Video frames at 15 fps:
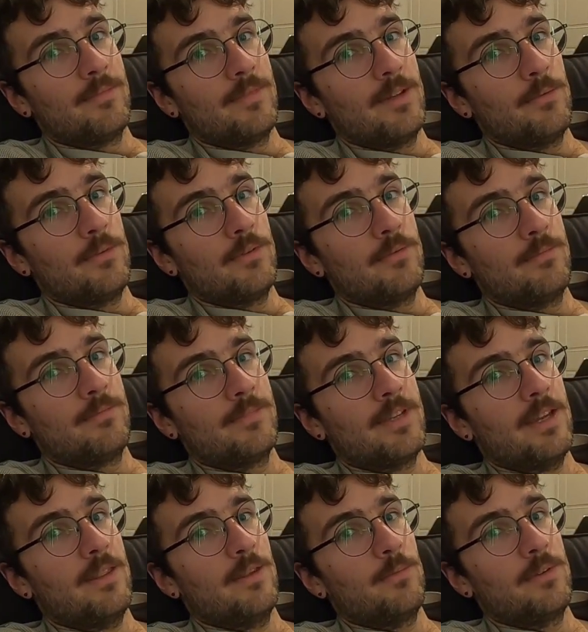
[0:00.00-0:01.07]
they will
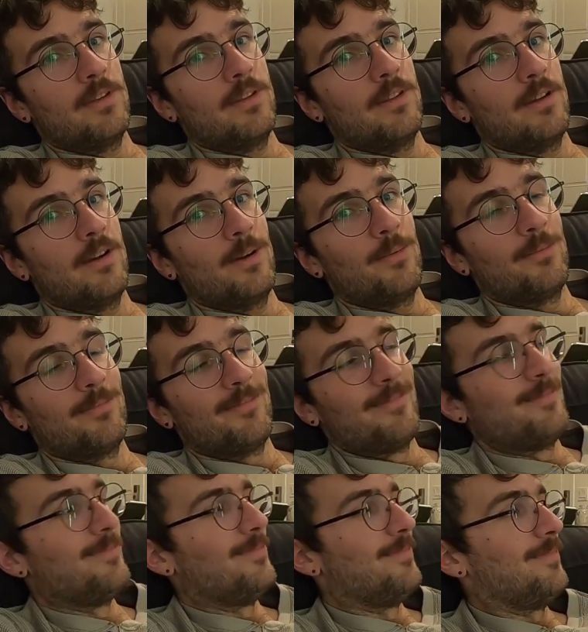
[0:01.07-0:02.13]
take them into
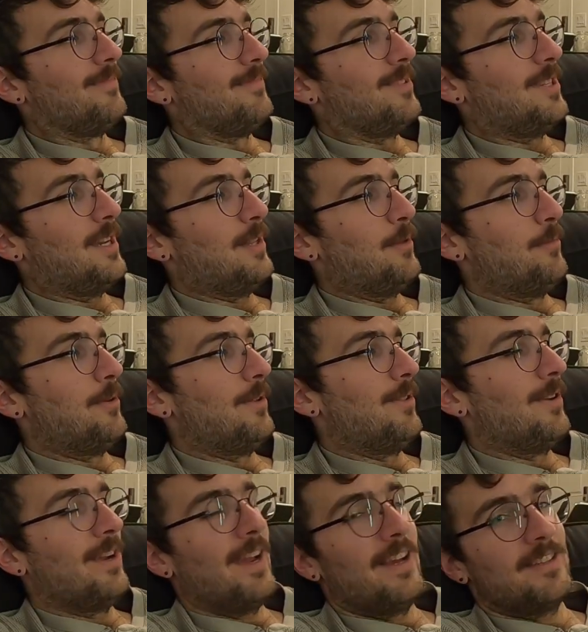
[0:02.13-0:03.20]

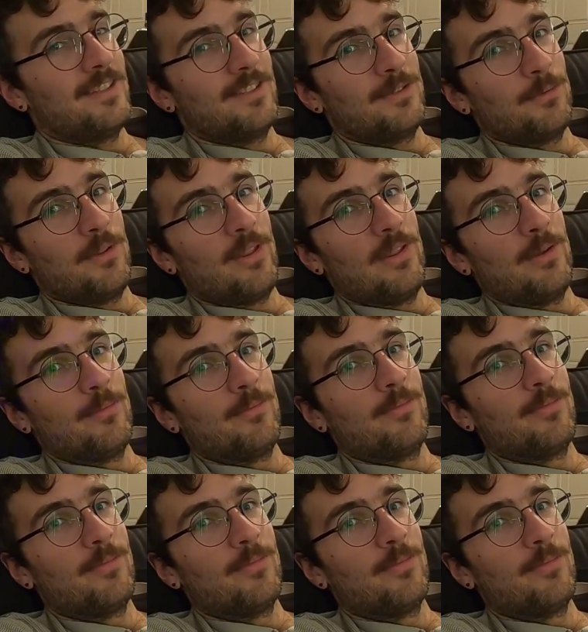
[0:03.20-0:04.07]
their caskets with them.